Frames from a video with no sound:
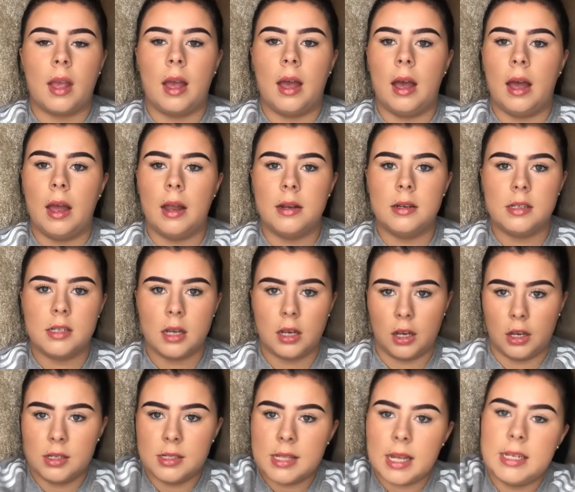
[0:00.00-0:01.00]
And
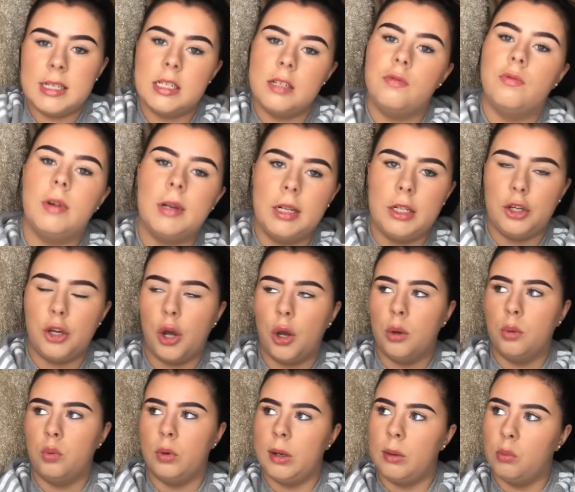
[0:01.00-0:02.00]
because they didn't really
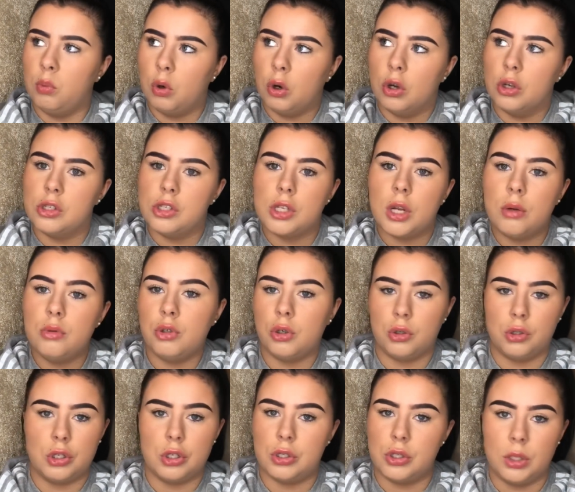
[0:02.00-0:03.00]
know what it was, no
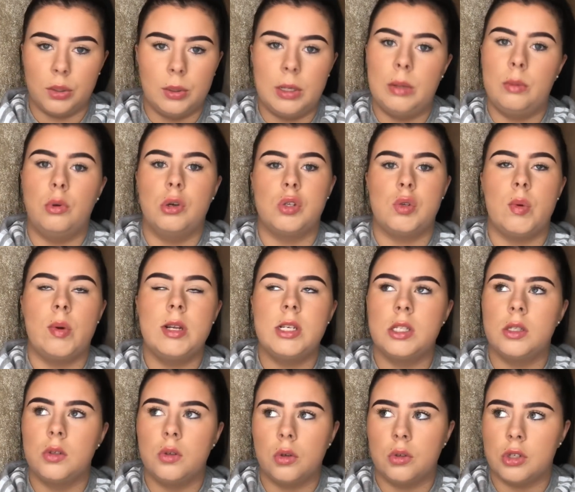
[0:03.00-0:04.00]
doctors knew what it was. We went
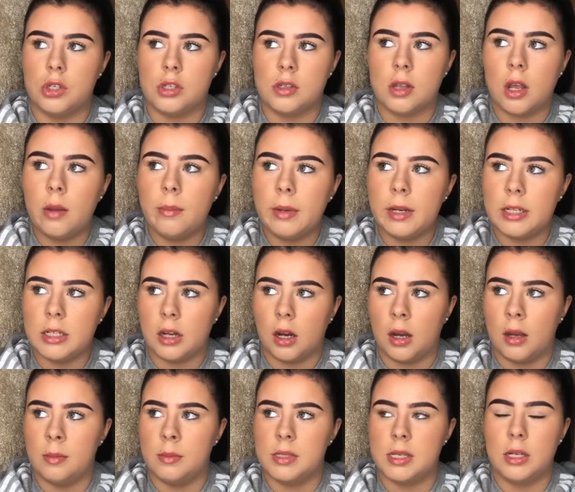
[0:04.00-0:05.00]
to the doctor so many
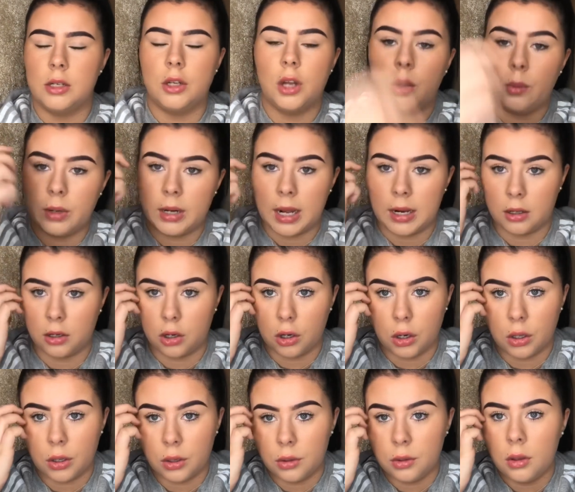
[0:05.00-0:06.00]
times and no one had a
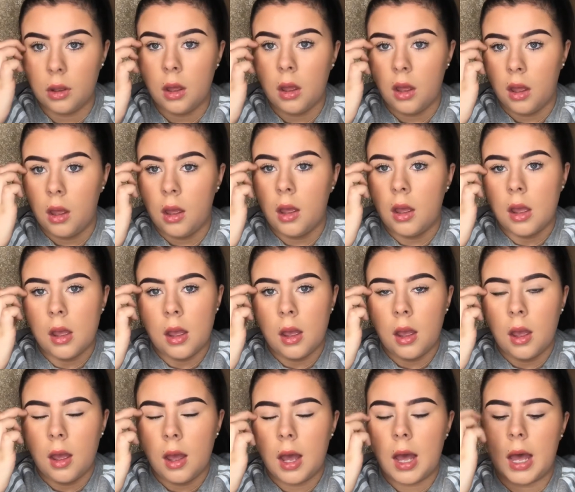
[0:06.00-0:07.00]
clue.
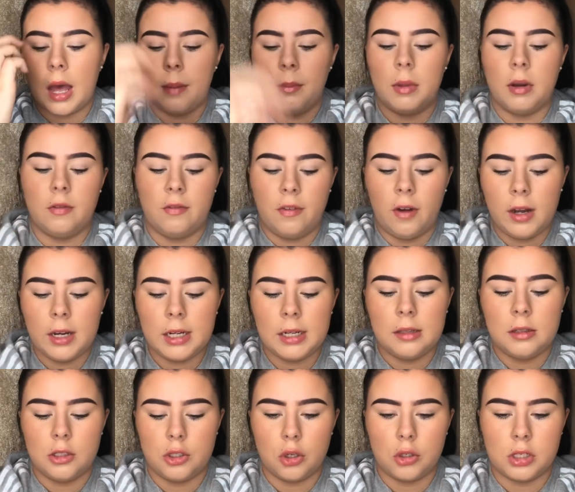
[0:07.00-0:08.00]
And finally
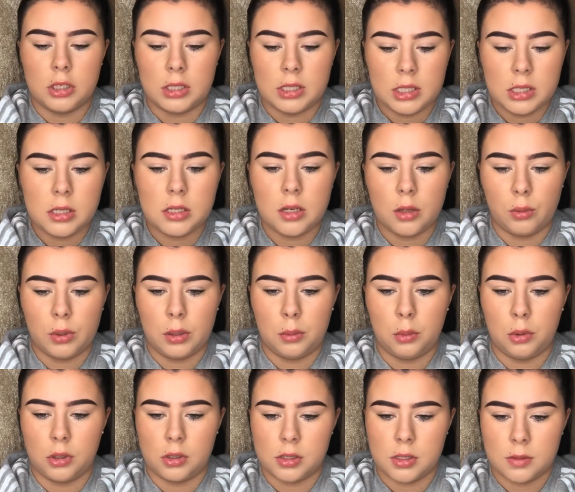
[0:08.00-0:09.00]
the doctor that did know what it
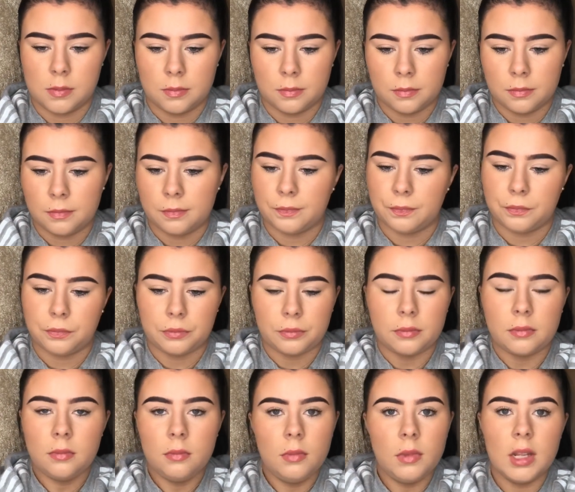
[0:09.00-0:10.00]
was
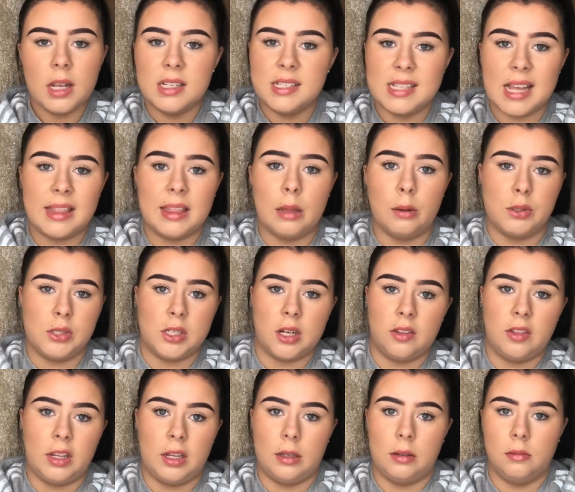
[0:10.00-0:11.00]
said there was
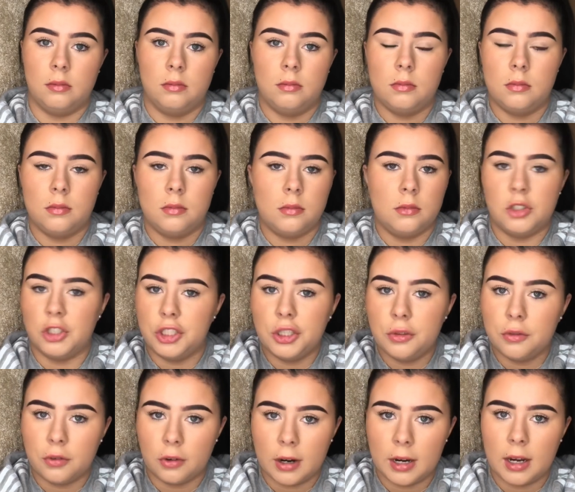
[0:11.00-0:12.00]
nothing to
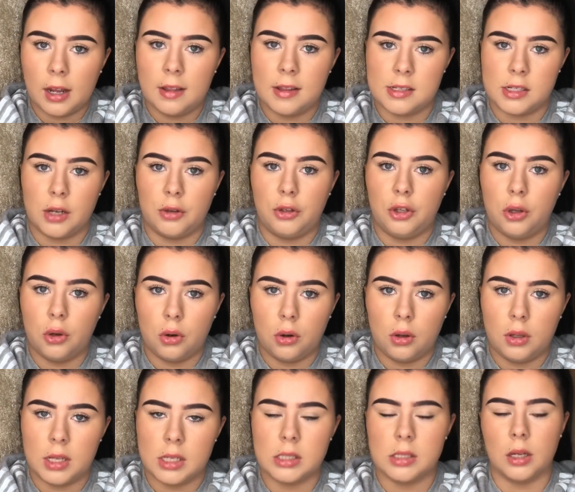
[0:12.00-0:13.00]
do for it. Like, there's no
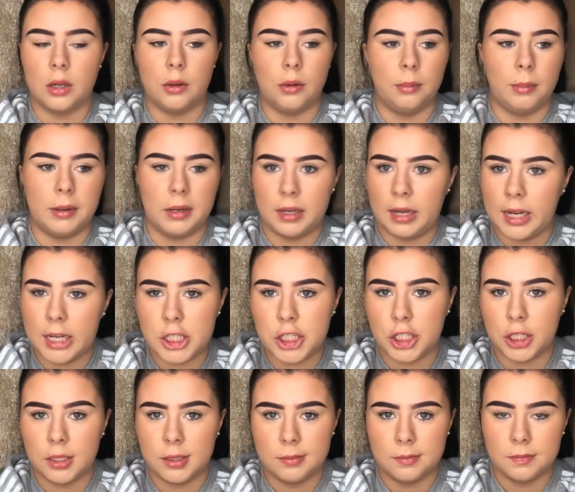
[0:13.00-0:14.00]
cure, there's no
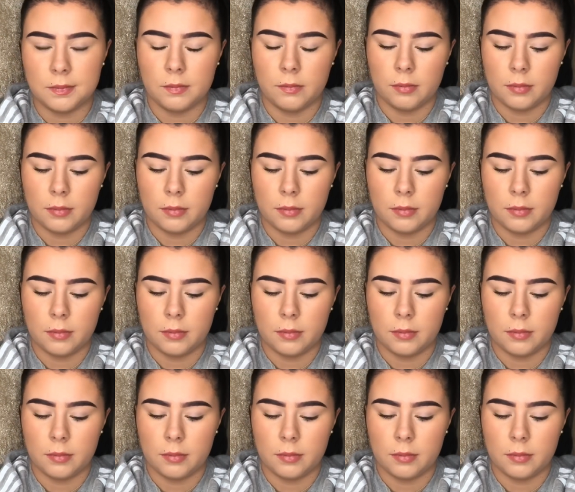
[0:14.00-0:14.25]
medication.